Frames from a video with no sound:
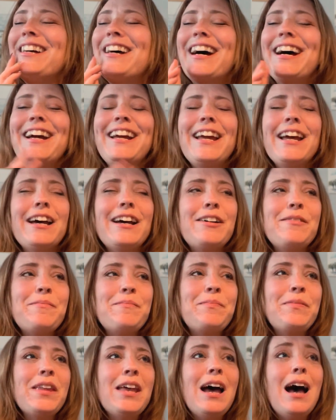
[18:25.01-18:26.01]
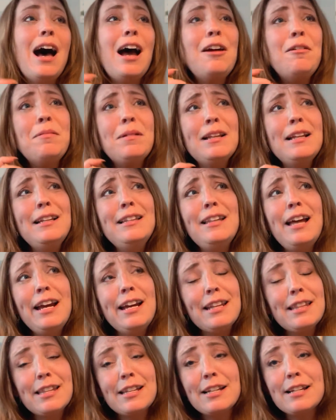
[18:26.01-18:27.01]
I really
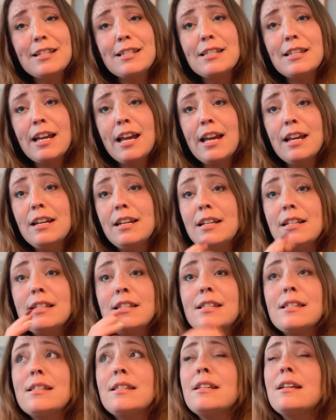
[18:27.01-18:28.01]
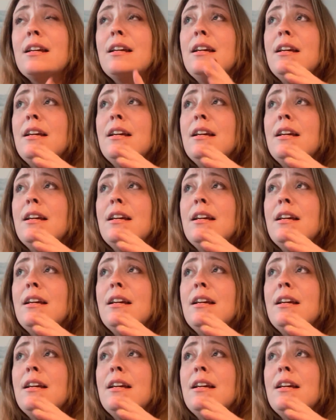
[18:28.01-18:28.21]
like this, and it's